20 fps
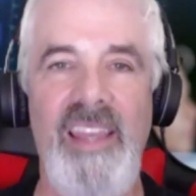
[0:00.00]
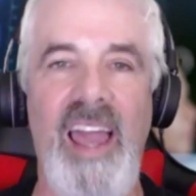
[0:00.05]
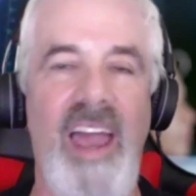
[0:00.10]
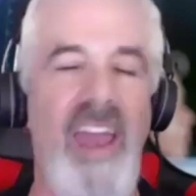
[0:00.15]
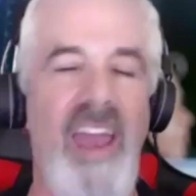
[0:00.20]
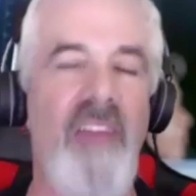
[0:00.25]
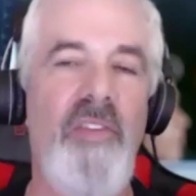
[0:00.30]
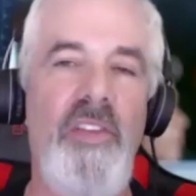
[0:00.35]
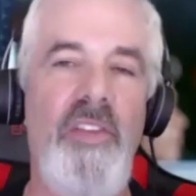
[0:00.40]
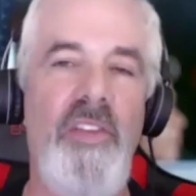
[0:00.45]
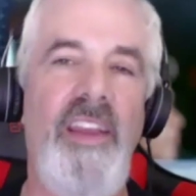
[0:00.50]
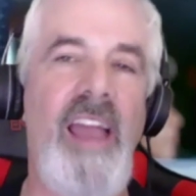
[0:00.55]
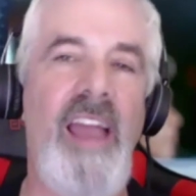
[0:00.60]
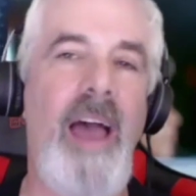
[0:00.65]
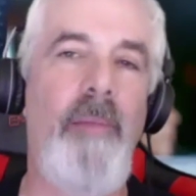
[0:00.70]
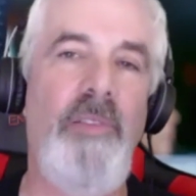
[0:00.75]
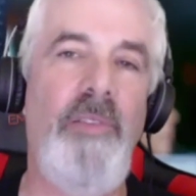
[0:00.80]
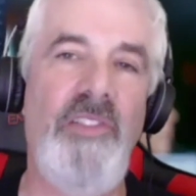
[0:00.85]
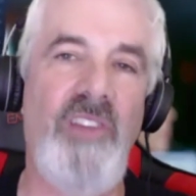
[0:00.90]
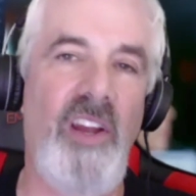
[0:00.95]
everything
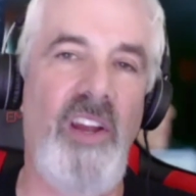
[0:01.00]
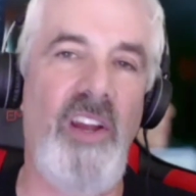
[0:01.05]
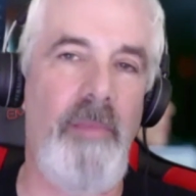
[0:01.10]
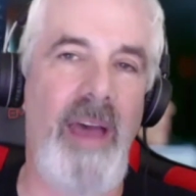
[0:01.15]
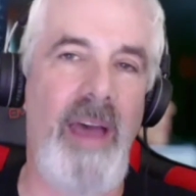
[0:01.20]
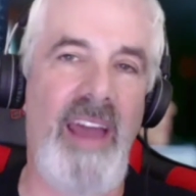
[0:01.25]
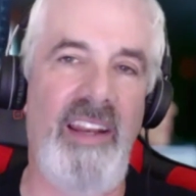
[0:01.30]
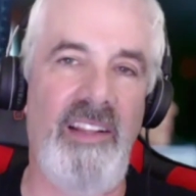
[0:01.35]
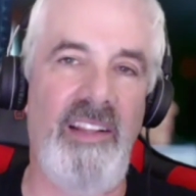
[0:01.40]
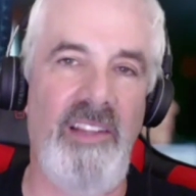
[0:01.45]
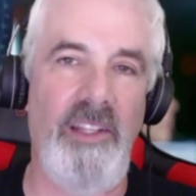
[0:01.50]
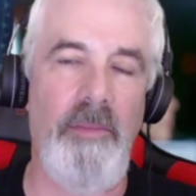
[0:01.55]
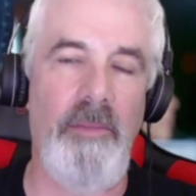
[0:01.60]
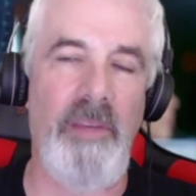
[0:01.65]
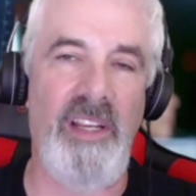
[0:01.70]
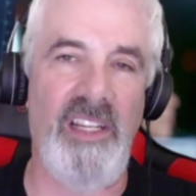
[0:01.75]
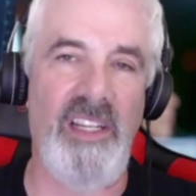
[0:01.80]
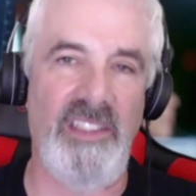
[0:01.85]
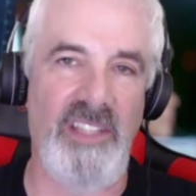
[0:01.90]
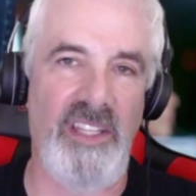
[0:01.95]
happens automatically
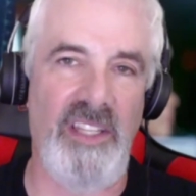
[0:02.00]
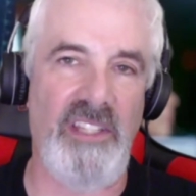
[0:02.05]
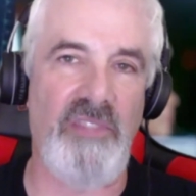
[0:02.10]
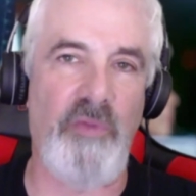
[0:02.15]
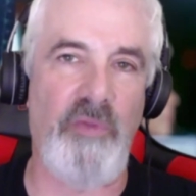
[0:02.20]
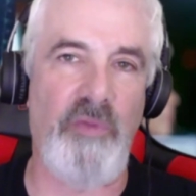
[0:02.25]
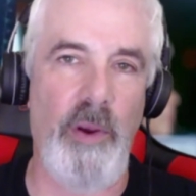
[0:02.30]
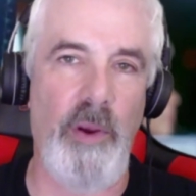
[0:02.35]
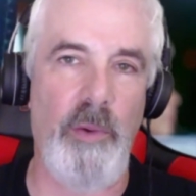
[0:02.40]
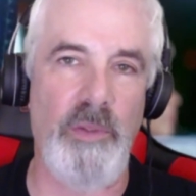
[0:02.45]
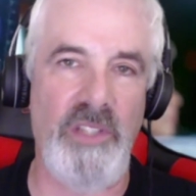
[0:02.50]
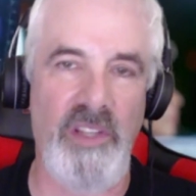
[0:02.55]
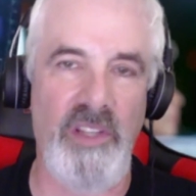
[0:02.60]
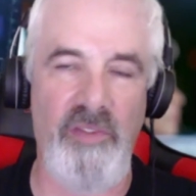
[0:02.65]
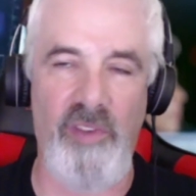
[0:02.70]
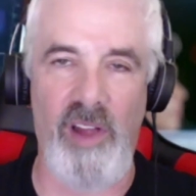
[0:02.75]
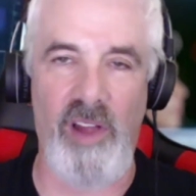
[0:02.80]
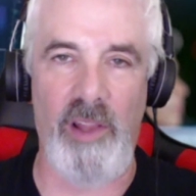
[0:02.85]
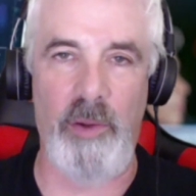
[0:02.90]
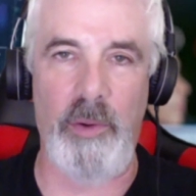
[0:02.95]
because of this frequency
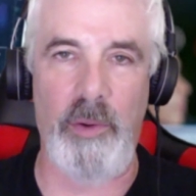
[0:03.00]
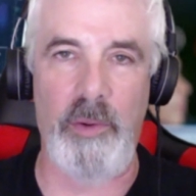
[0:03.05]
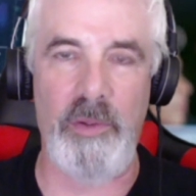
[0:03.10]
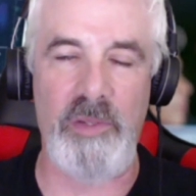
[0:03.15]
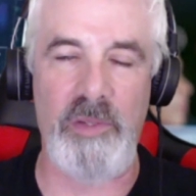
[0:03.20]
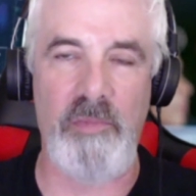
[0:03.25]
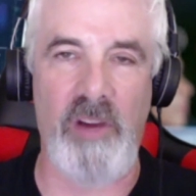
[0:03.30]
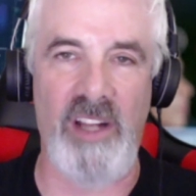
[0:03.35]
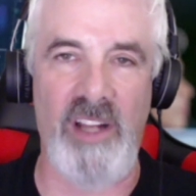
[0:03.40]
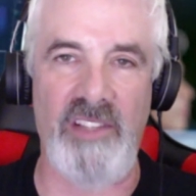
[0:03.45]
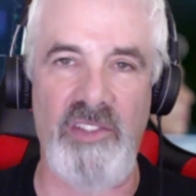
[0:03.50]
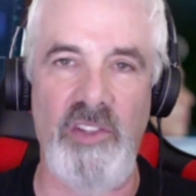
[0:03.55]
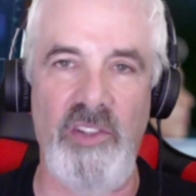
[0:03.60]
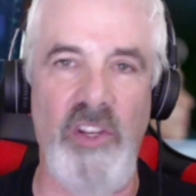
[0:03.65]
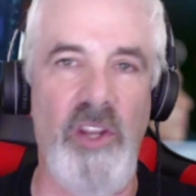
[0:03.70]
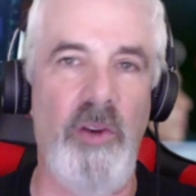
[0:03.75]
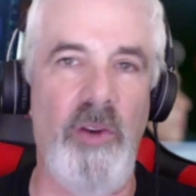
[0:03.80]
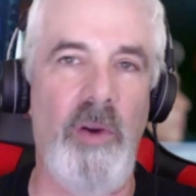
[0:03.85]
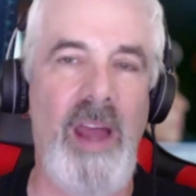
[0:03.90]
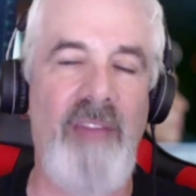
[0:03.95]
following response. So
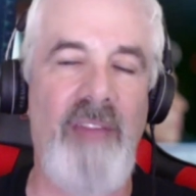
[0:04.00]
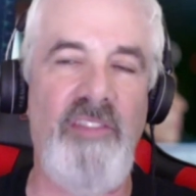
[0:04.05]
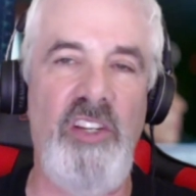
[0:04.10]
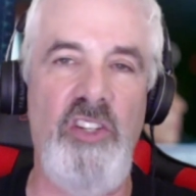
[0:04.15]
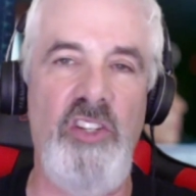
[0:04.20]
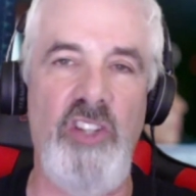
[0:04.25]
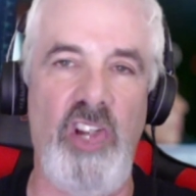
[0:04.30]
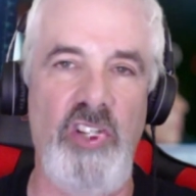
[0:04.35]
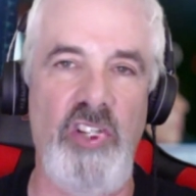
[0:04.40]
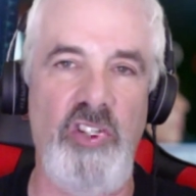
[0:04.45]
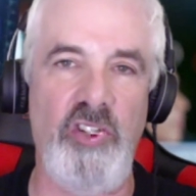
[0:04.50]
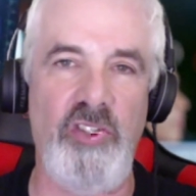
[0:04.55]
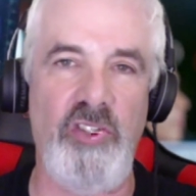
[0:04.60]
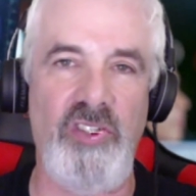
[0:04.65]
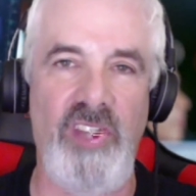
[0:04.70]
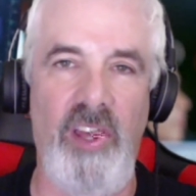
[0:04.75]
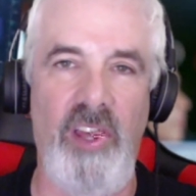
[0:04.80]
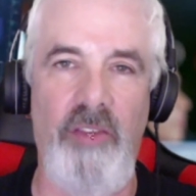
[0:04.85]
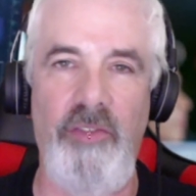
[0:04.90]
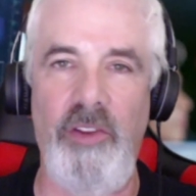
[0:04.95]
you don't have to judge
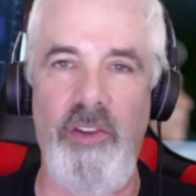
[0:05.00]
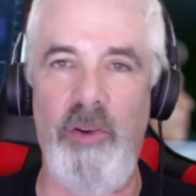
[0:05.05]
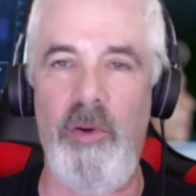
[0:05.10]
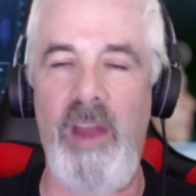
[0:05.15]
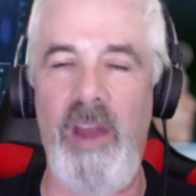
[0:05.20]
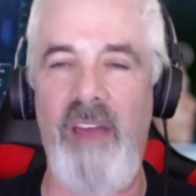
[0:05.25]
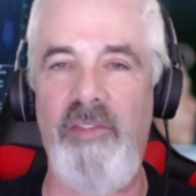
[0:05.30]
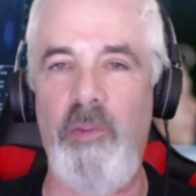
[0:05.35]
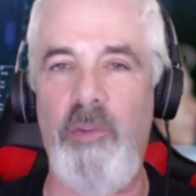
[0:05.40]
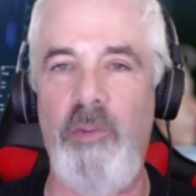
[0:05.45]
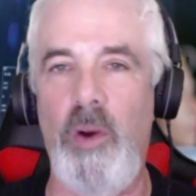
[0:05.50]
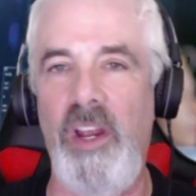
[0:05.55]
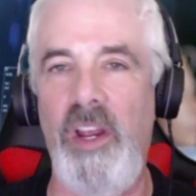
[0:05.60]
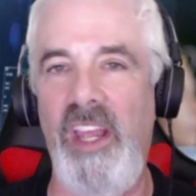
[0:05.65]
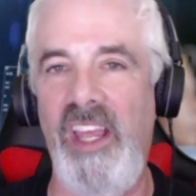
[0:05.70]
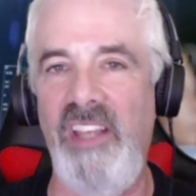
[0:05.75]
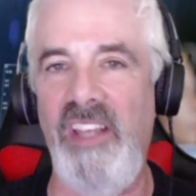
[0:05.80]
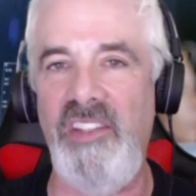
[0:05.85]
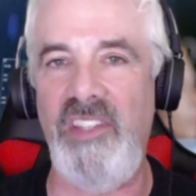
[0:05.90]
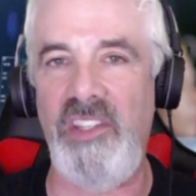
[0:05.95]
yourself. You don't have to worry,
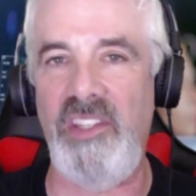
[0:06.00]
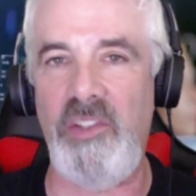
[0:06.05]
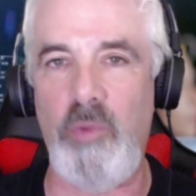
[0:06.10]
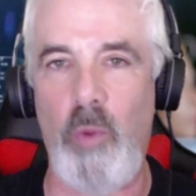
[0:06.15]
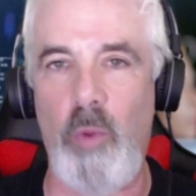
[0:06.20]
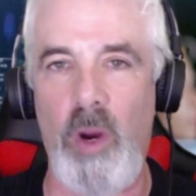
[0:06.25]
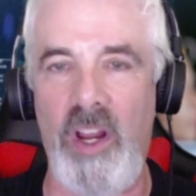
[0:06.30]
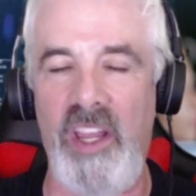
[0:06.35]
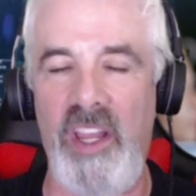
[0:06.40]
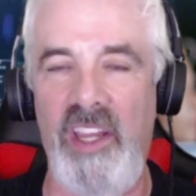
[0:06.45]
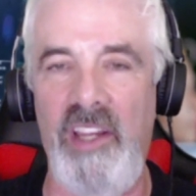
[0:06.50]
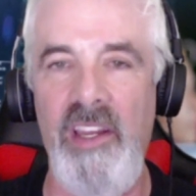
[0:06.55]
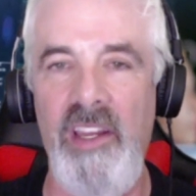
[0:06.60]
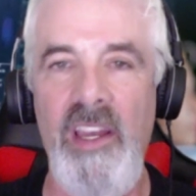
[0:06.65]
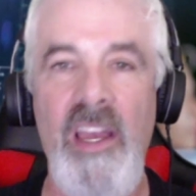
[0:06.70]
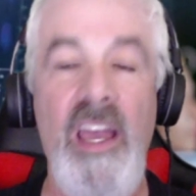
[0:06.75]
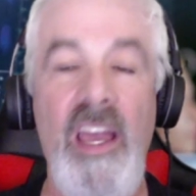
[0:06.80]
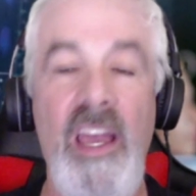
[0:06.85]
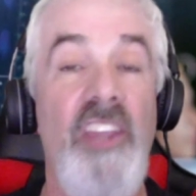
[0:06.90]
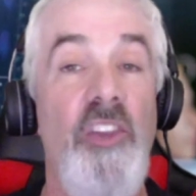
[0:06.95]
is this working?
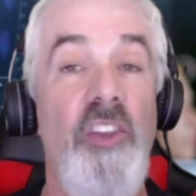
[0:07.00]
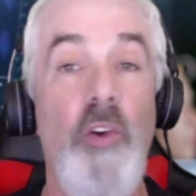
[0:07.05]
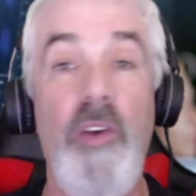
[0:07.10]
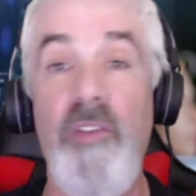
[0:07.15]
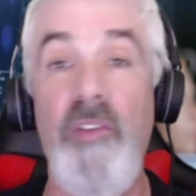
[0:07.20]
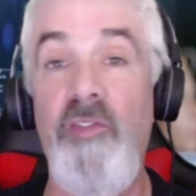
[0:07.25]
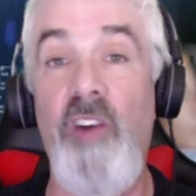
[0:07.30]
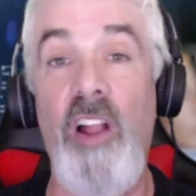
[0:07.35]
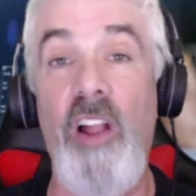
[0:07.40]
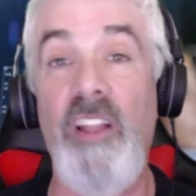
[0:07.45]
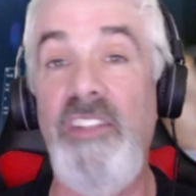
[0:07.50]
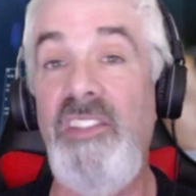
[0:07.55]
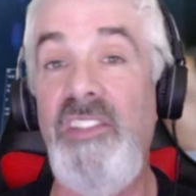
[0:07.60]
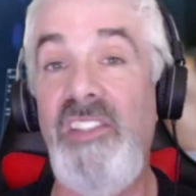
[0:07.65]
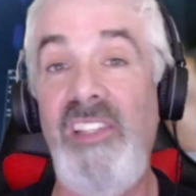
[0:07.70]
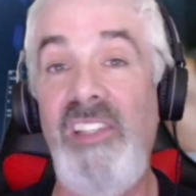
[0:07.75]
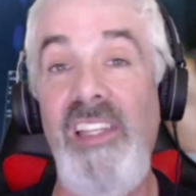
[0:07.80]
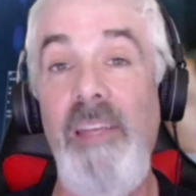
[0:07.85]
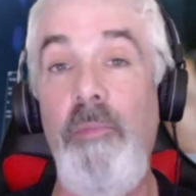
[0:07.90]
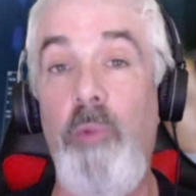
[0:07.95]
You can fall
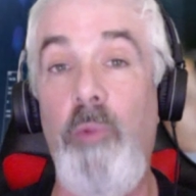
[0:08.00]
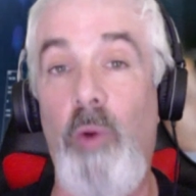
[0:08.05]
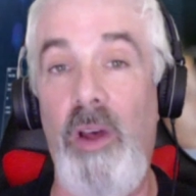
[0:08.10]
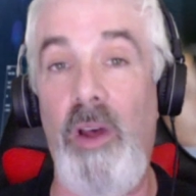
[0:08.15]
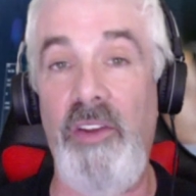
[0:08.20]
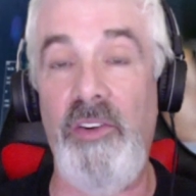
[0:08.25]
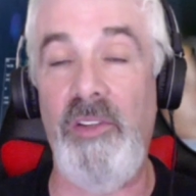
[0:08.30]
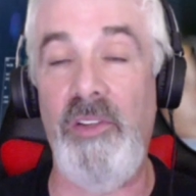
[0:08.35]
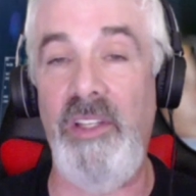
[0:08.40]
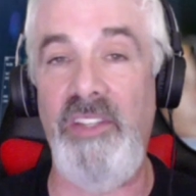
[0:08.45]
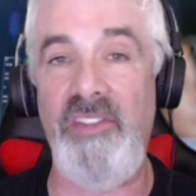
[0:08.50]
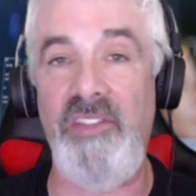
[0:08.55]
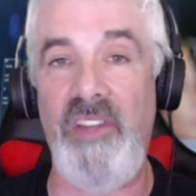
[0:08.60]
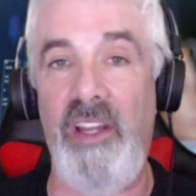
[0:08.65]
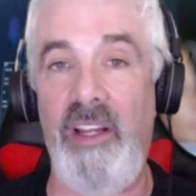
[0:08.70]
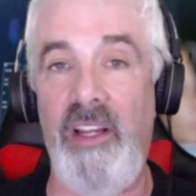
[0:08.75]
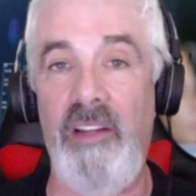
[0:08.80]
asleep while you're listening.